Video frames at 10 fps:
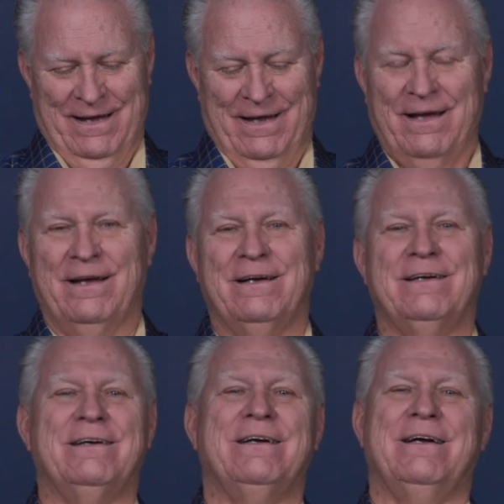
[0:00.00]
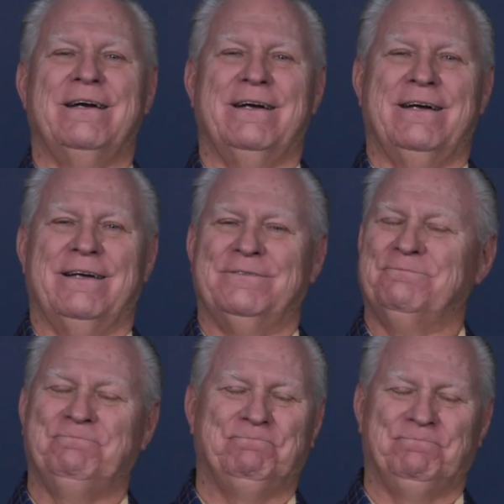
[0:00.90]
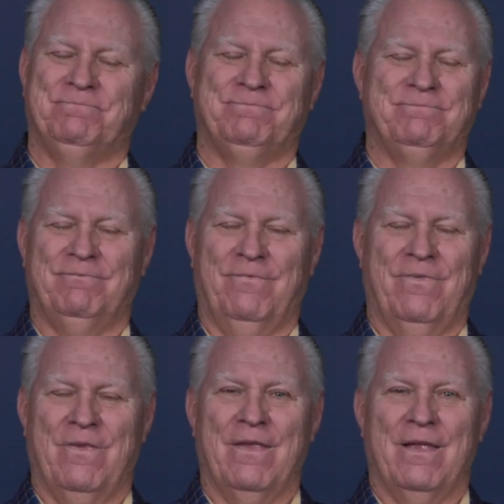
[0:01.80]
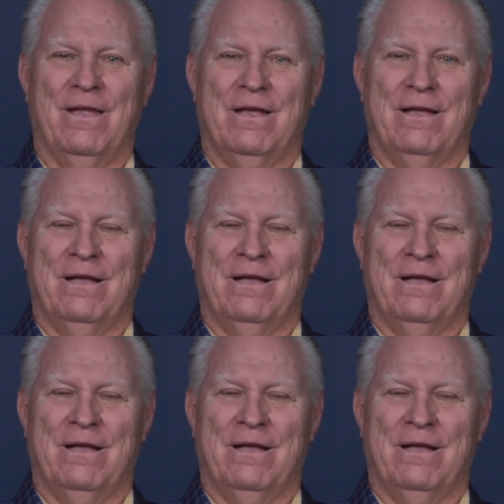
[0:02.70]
Nobody speaks.